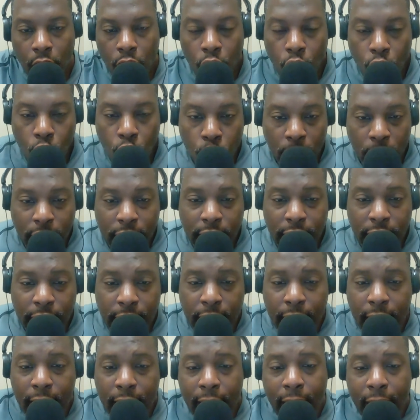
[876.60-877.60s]
Quickly,
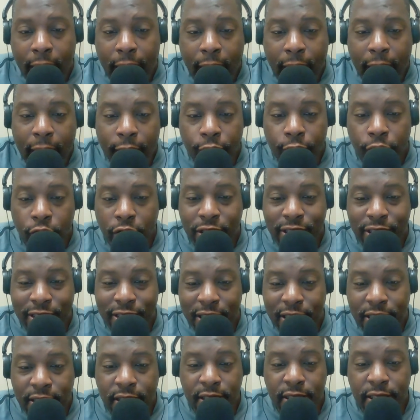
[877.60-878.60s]
every
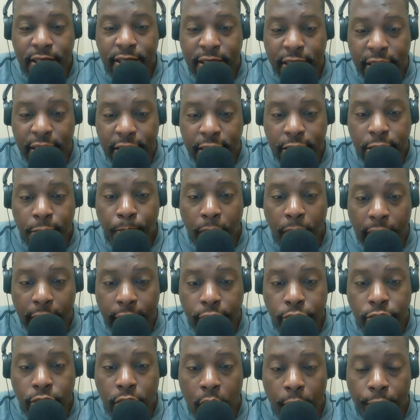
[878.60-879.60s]
season sees
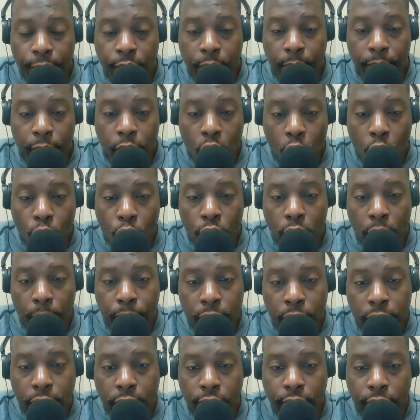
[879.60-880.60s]
players come from nowhere to
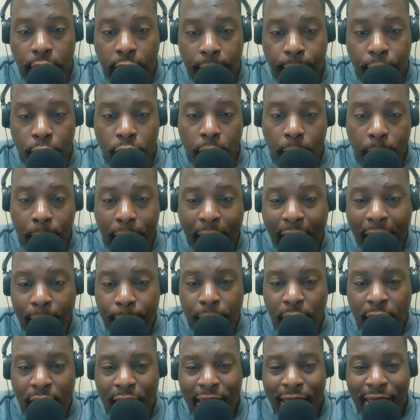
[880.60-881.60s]
put their name on the map.